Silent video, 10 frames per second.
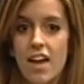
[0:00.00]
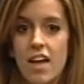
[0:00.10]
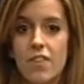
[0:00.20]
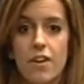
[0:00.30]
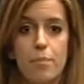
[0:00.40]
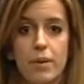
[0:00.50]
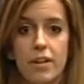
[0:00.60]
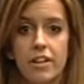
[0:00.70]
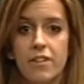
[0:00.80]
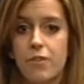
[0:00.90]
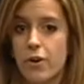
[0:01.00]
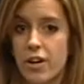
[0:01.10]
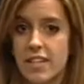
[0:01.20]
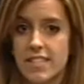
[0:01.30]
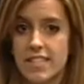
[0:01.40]
The ability for
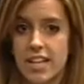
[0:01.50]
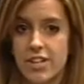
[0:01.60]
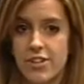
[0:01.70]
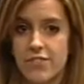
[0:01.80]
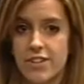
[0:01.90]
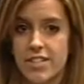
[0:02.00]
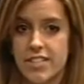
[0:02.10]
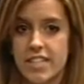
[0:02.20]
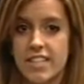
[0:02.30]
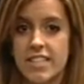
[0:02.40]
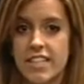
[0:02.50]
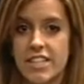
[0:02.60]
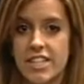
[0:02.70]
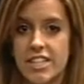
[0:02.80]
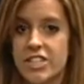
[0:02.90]
Oregon State University to
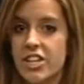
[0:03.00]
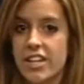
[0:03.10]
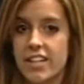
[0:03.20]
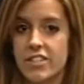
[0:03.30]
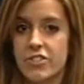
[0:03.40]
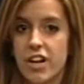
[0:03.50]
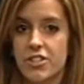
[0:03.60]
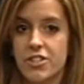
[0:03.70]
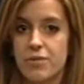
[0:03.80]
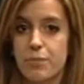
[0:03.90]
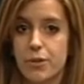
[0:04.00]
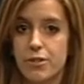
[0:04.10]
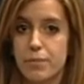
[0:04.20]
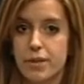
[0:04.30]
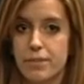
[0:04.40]
initiate construction of
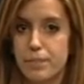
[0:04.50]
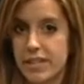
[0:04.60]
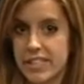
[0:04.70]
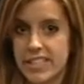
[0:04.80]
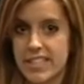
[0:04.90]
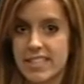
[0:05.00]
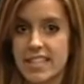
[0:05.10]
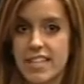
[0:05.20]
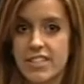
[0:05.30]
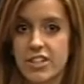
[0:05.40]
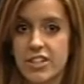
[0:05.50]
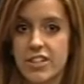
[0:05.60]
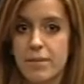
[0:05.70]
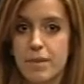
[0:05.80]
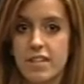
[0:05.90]
multiple buildings is
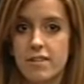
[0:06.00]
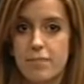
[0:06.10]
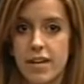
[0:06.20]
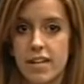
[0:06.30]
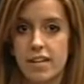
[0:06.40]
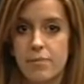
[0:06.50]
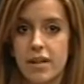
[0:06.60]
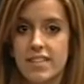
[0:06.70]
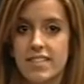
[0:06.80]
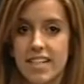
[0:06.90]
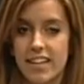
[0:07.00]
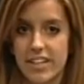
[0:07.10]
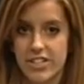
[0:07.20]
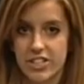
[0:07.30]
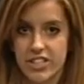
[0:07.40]
currently being debated among state
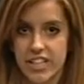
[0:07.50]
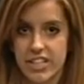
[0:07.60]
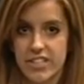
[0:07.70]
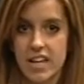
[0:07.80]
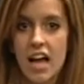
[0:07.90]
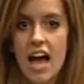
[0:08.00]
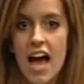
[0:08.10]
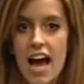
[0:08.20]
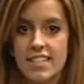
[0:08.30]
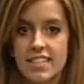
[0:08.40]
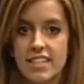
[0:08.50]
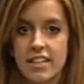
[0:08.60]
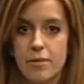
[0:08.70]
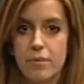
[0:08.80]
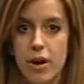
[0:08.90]
legislators. As the
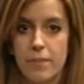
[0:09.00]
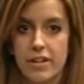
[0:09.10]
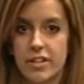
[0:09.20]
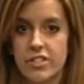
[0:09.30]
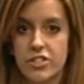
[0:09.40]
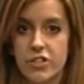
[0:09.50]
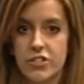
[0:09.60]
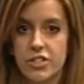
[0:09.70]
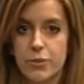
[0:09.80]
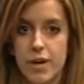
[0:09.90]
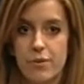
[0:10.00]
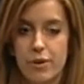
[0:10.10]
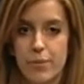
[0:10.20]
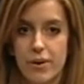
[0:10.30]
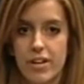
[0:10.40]
Daily Barometer's Josie DeWitt
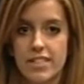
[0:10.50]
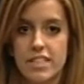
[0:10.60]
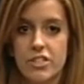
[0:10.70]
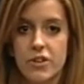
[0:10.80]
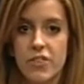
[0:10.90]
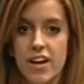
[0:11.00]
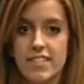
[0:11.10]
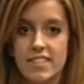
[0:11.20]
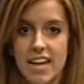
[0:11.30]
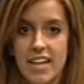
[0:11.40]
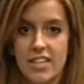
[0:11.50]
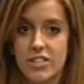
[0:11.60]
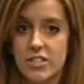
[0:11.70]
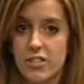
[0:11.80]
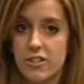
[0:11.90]
reports, in 2010, a
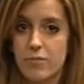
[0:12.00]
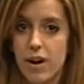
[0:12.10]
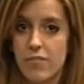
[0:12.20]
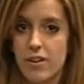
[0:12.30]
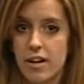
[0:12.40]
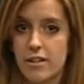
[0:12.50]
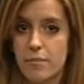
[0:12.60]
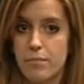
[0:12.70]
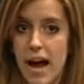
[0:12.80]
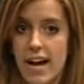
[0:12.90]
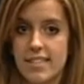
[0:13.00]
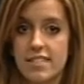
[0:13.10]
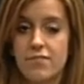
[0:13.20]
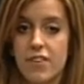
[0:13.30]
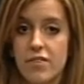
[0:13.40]
student referendum passed
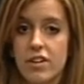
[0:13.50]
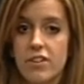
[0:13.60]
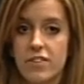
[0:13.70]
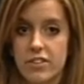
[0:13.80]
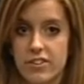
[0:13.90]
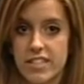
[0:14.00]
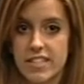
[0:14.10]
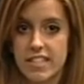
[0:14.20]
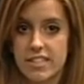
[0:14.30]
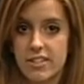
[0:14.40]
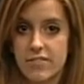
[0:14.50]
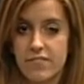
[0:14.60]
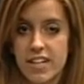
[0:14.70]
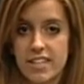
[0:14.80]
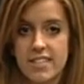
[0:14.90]
in favor of increasing student
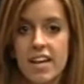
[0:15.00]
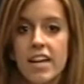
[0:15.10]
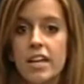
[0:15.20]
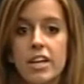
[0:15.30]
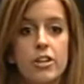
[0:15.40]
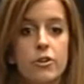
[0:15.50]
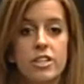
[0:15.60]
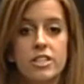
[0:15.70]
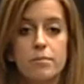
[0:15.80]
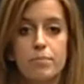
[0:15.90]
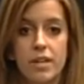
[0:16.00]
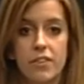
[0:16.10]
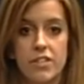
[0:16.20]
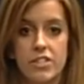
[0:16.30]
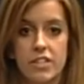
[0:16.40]
fees in order to
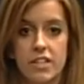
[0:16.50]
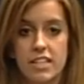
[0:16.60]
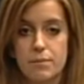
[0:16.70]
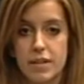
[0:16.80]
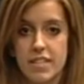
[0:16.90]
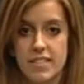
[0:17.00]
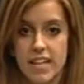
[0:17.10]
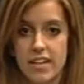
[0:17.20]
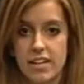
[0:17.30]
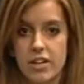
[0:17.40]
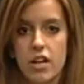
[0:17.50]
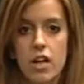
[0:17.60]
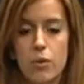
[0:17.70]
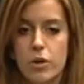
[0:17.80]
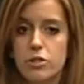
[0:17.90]
build the Student Experience Center,
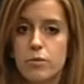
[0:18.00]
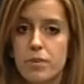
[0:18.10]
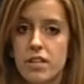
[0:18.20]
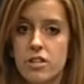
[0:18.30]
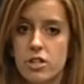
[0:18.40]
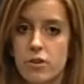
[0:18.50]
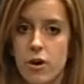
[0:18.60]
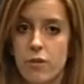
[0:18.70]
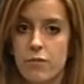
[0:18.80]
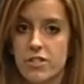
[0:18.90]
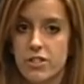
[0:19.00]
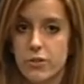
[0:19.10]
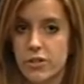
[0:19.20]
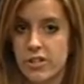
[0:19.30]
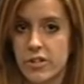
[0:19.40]
which would be the new home for
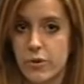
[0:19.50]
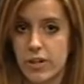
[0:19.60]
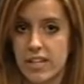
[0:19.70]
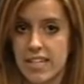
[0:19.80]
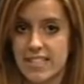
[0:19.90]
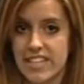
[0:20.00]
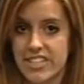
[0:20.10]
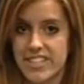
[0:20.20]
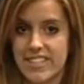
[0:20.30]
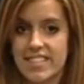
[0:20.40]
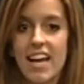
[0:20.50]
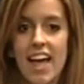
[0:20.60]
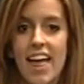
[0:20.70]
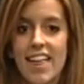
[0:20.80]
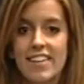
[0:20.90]
student organizations.
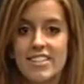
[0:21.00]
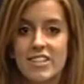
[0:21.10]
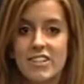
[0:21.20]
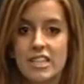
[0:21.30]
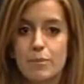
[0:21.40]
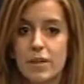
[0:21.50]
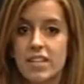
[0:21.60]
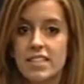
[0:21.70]
The Student Experience